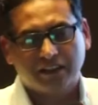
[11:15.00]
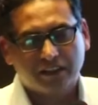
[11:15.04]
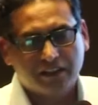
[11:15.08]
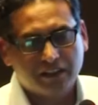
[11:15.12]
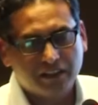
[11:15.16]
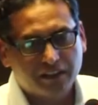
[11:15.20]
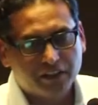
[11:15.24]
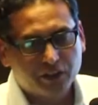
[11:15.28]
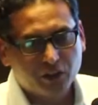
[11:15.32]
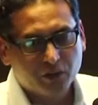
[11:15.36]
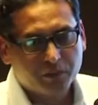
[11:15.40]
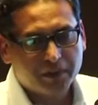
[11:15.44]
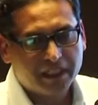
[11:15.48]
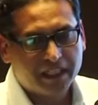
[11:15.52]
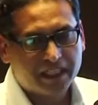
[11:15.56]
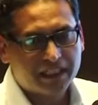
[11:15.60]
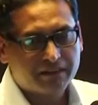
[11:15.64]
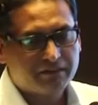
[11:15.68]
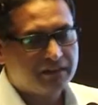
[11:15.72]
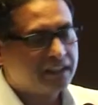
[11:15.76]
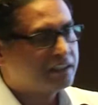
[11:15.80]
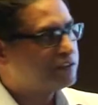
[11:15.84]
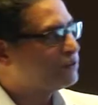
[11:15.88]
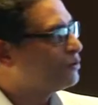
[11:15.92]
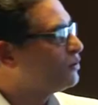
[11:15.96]
The
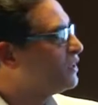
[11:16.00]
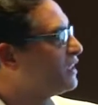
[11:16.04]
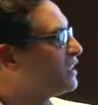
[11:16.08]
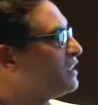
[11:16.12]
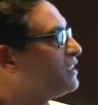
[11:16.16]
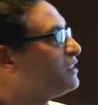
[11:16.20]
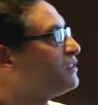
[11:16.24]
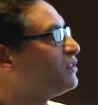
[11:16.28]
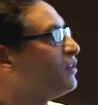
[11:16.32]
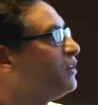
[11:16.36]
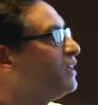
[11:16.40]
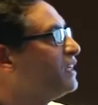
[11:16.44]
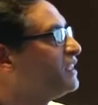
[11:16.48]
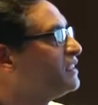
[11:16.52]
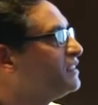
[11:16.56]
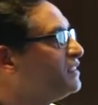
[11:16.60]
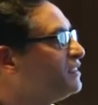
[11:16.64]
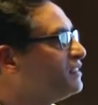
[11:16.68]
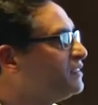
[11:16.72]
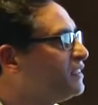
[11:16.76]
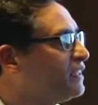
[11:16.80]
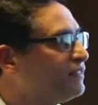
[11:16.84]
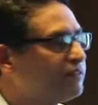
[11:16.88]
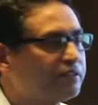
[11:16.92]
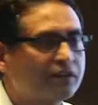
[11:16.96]
cumulatively solar
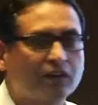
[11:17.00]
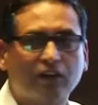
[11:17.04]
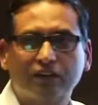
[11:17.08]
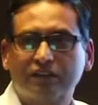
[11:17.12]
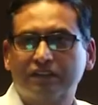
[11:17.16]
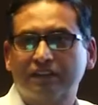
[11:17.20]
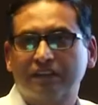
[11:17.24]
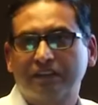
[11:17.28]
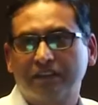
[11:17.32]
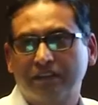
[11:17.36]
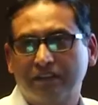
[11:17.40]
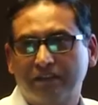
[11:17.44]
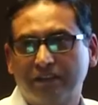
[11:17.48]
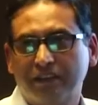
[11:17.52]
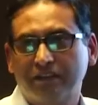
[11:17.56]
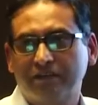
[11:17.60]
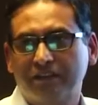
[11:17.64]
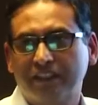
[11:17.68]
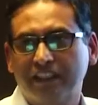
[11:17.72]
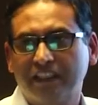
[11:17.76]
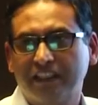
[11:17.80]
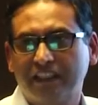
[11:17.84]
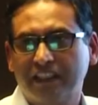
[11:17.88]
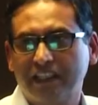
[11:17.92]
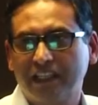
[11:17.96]
installations have crossed
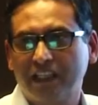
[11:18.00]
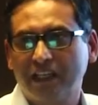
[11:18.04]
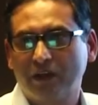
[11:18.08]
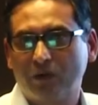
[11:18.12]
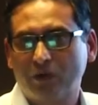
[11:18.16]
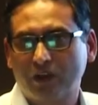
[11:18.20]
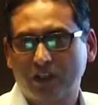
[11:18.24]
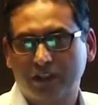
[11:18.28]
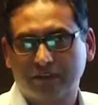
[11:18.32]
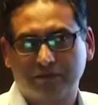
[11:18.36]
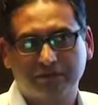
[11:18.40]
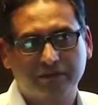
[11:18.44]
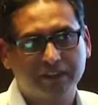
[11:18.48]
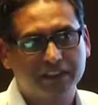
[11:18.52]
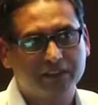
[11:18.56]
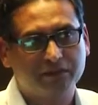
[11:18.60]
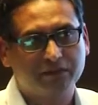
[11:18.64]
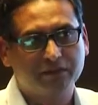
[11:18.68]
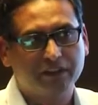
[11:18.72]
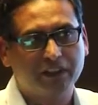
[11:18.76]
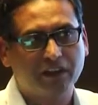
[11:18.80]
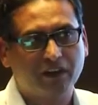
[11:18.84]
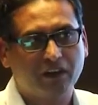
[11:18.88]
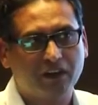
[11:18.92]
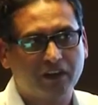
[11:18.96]
15 gigawatt, which
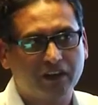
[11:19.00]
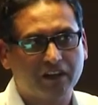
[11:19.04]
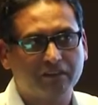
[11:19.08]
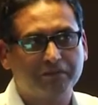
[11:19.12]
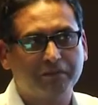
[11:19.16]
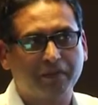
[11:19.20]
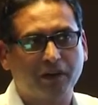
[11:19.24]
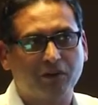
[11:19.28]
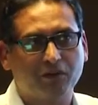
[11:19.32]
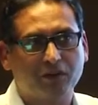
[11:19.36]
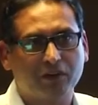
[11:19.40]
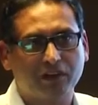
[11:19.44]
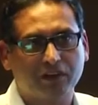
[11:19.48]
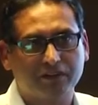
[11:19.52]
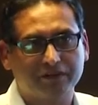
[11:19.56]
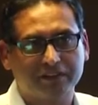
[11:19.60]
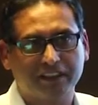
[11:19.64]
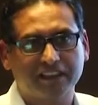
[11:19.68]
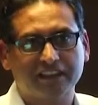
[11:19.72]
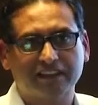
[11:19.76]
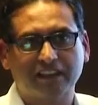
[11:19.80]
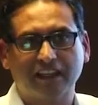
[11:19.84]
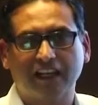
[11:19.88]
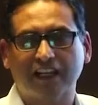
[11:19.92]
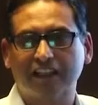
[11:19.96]
we all are proud of
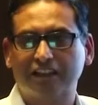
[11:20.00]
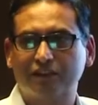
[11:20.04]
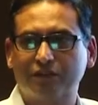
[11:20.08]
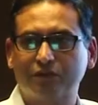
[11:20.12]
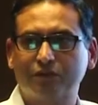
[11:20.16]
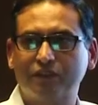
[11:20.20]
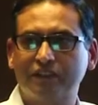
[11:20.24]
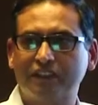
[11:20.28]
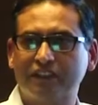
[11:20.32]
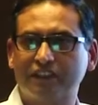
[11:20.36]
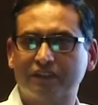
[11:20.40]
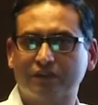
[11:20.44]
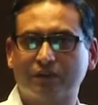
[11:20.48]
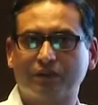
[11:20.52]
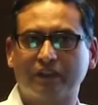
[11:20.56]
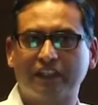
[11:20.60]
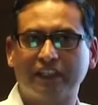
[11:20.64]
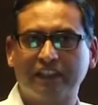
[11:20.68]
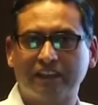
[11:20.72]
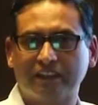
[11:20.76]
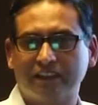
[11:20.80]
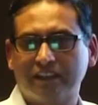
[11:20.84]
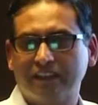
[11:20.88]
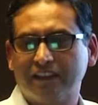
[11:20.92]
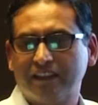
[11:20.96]
since last two years
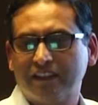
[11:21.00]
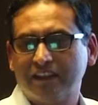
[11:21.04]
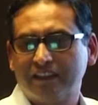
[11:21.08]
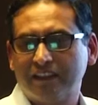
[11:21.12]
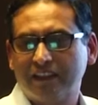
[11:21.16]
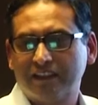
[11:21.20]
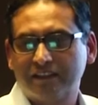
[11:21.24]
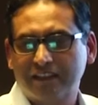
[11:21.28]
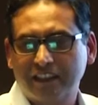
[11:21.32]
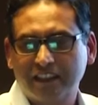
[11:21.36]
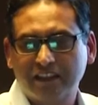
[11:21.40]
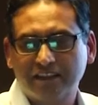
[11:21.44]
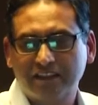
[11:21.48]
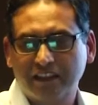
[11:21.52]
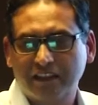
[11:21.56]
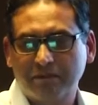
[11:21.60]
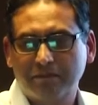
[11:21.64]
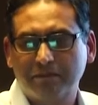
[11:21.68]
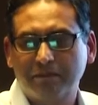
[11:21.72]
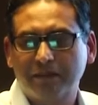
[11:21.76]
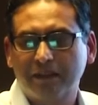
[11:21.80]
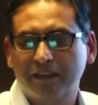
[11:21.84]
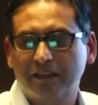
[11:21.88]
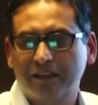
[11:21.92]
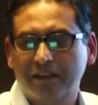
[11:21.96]
only. The things have
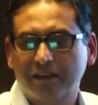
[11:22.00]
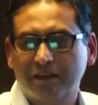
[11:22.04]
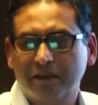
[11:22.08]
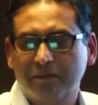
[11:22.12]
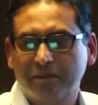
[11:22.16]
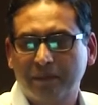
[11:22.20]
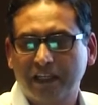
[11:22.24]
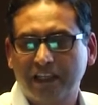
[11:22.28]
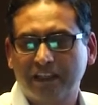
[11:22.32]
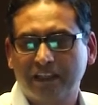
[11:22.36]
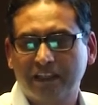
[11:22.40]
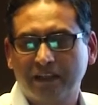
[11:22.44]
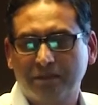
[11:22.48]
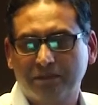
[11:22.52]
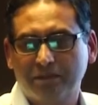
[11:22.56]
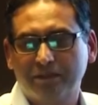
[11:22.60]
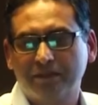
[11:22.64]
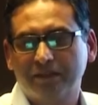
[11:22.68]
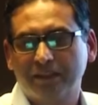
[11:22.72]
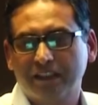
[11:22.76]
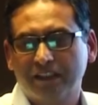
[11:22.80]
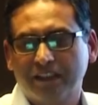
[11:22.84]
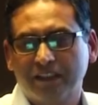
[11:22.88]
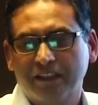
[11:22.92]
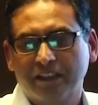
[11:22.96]
picked up.
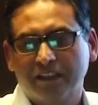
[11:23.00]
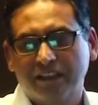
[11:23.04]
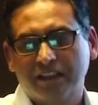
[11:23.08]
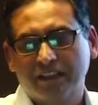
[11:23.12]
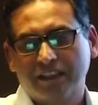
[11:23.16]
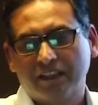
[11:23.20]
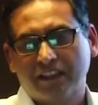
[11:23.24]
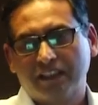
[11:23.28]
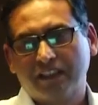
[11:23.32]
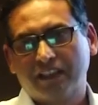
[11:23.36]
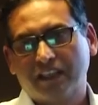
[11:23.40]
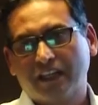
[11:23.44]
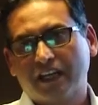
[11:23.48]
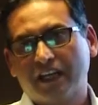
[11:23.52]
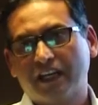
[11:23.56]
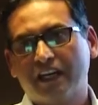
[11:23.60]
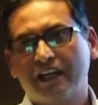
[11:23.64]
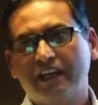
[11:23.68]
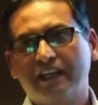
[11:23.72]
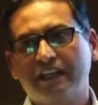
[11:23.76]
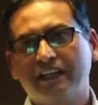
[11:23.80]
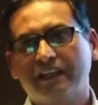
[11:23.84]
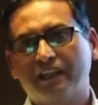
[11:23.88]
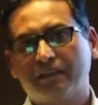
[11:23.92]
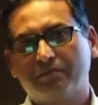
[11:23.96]
In the
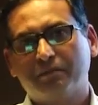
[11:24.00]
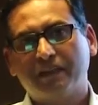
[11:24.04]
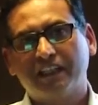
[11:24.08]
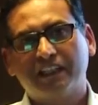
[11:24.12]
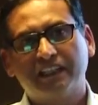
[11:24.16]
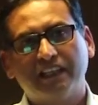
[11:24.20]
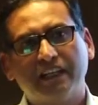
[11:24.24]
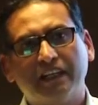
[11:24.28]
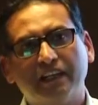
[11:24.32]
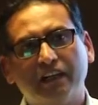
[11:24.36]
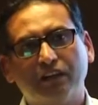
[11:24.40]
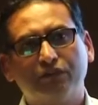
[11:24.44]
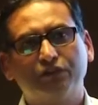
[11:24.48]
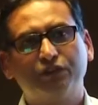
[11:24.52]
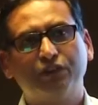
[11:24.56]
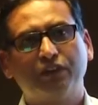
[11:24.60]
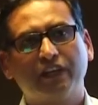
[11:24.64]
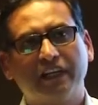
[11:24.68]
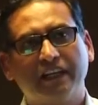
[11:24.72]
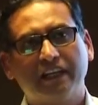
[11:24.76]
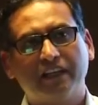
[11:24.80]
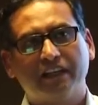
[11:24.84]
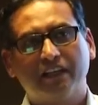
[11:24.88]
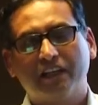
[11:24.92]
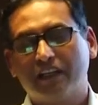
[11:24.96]
current year, by the end of
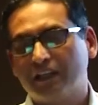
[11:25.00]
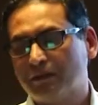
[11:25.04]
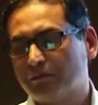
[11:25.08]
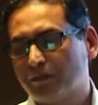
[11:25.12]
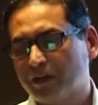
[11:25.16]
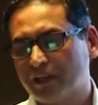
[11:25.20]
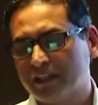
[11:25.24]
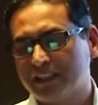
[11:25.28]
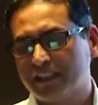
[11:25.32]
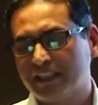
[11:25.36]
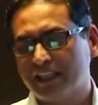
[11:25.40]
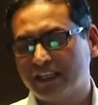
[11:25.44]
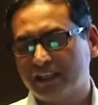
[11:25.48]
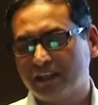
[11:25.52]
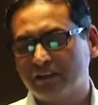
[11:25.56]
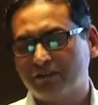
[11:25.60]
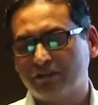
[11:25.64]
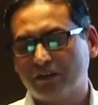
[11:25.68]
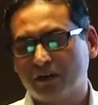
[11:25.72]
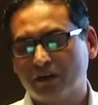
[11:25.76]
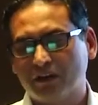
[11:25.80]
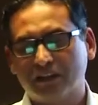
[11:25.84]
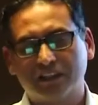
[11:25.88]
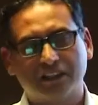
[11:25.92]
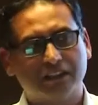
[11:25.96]
July, uh, by the end of
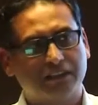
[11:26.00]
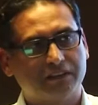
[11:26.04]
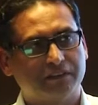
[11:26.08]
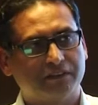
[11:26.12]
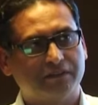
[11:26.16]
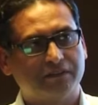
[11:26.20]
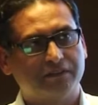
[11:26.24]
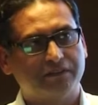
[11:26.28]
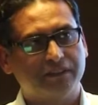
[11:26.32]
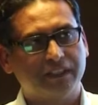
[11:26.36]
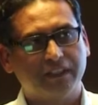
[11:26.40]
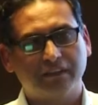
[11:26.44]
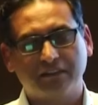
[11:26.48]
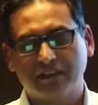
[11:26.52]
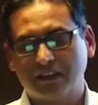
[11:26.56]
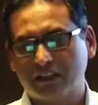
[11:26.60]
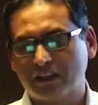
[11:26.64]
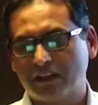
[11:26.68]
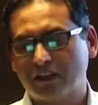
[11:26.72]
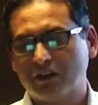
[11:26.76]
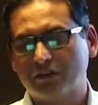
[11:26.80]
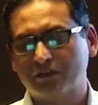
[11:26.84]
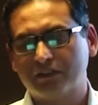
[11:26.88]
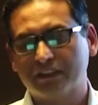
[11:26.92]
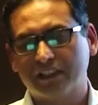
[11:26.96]
August, we have done
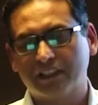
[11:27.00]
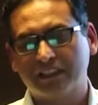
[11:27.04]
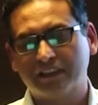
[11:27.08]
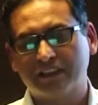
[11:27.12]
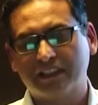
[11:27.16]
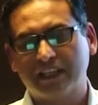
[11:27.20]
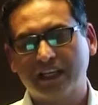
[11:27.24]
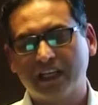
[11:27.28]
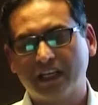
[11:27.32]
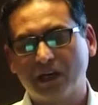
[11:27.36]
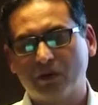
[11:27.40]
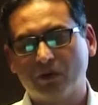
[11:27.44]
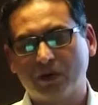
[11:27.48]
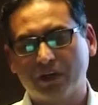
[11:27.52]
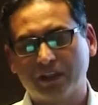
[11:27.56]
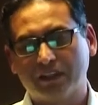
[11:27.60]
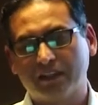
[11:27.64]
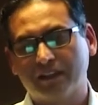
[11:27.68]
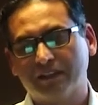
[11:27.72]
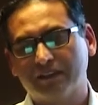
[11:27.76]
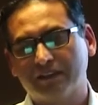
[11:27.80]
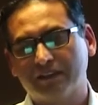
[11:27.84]
around 6 gigawatt,